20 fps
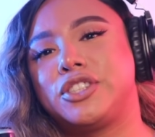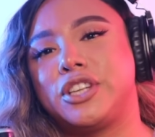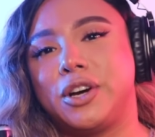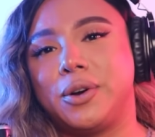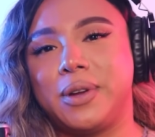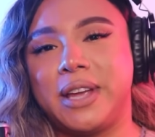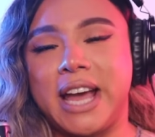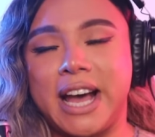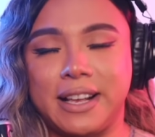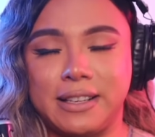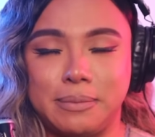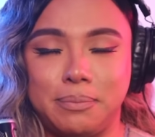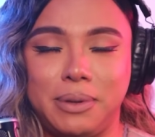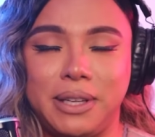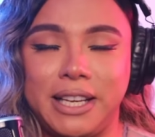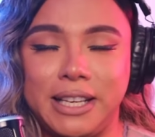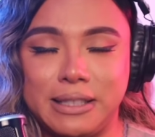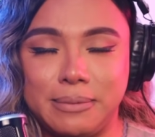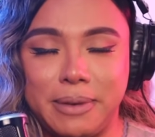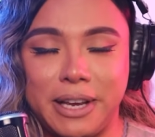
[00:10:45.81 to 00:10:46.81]
So
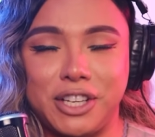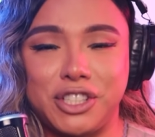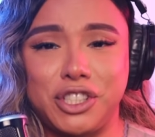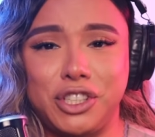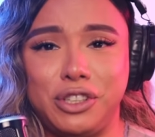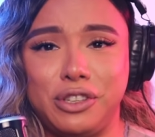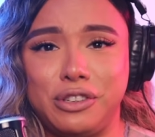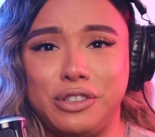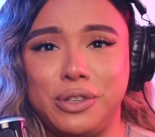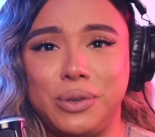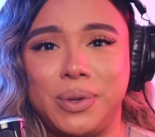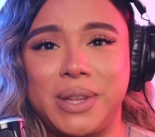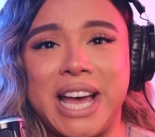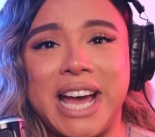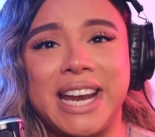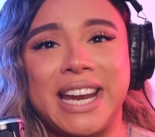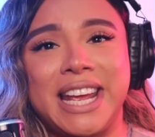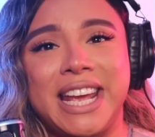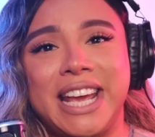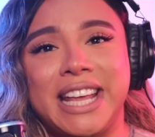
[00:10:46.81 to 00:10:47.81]
yes, please make sure you
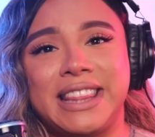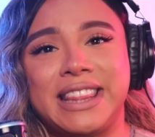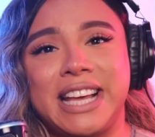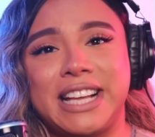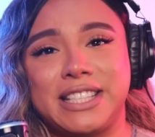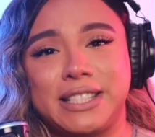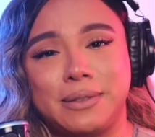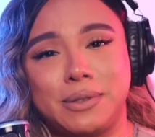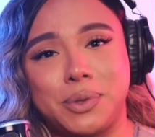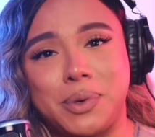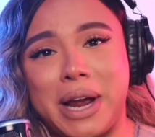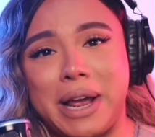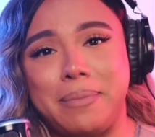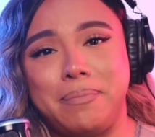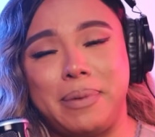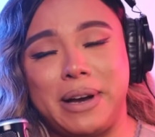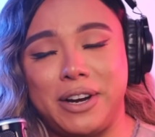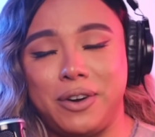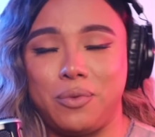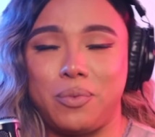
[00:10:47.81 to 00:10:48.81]
do that. Hit that
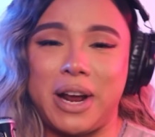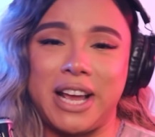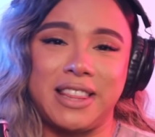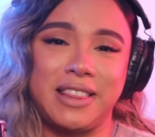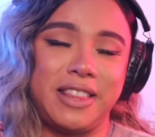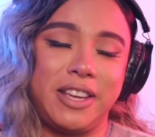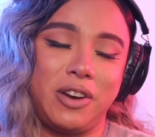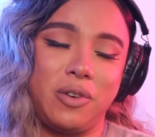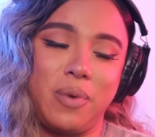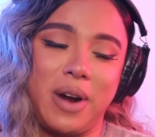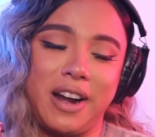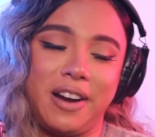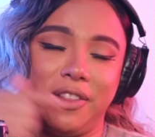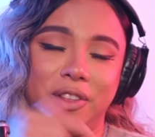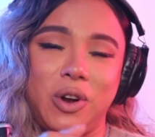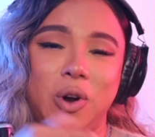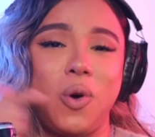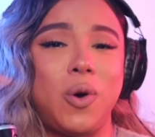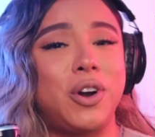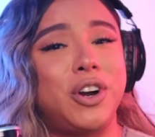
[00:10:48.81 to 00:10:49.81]
subscribe button right there,
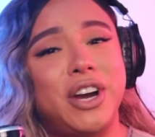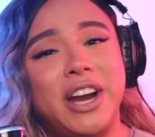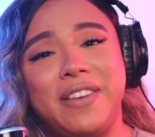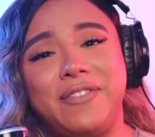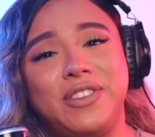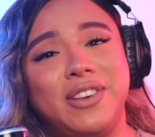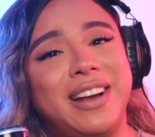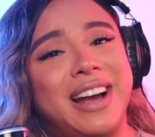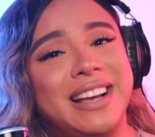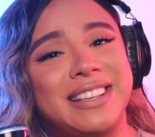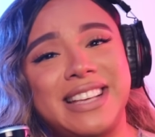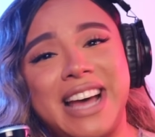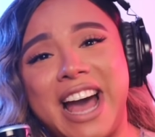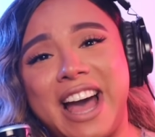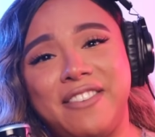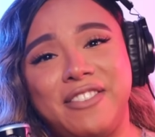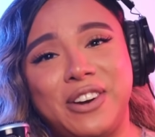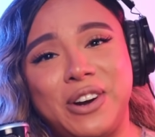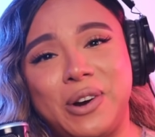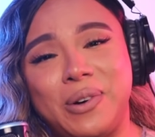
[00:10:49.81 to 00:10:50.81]
right in the corner, if you
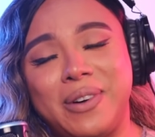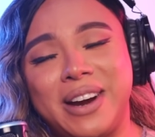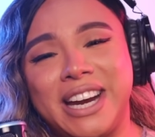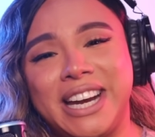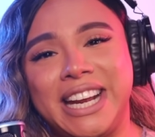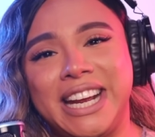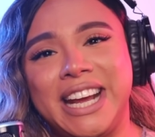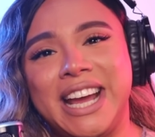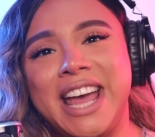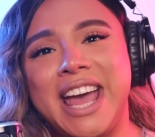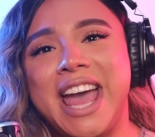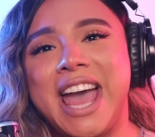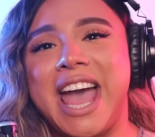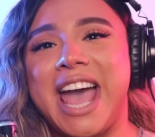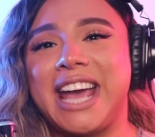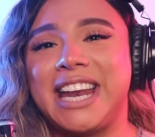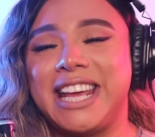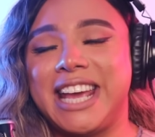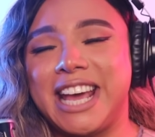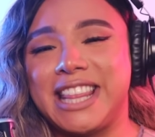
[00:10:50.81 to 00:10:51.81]
guys haven't already,
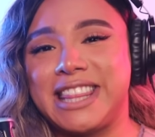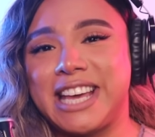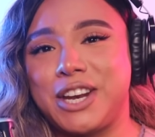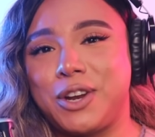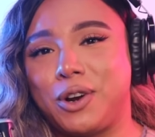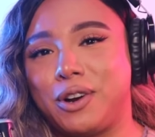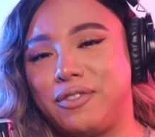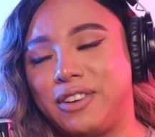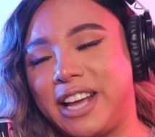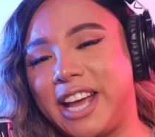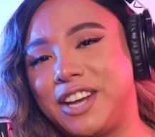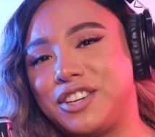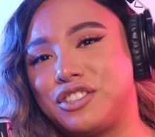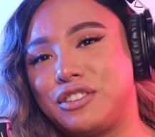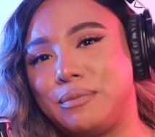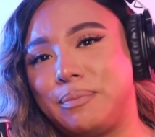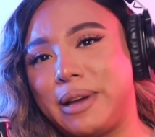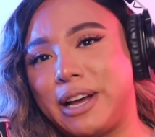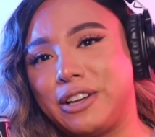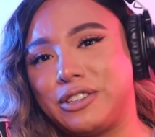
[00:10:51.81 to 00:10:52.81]
and hit that
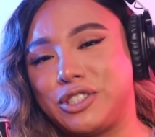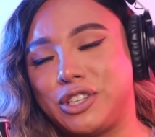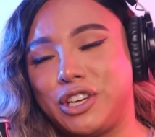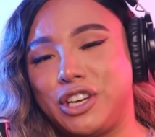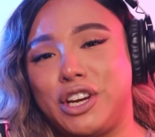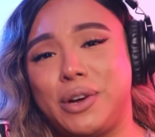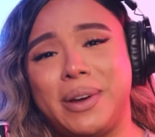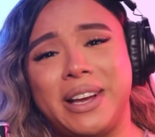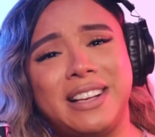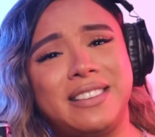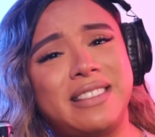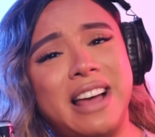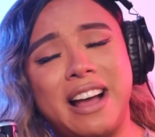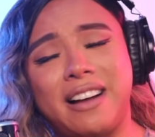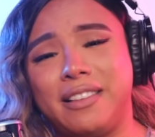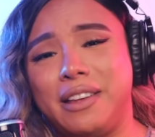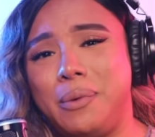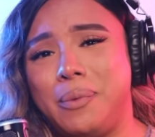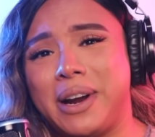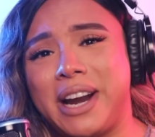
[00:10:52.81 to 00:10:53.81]
notification bell so you know
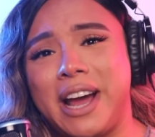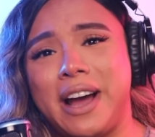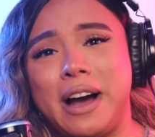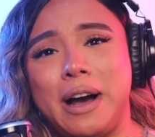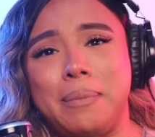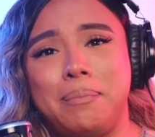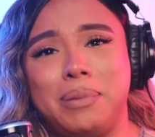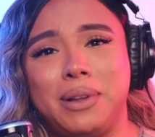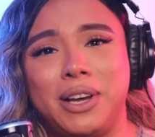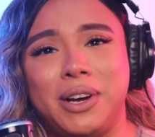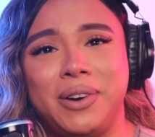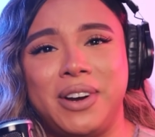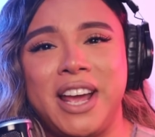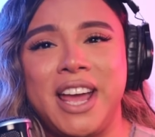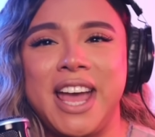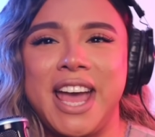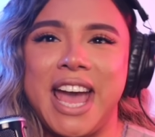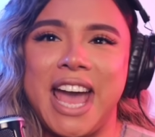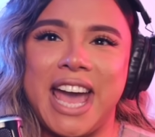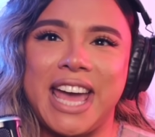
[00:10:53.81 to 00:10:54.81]
exactly when I
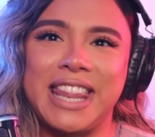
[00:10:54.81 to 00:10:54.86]
upload.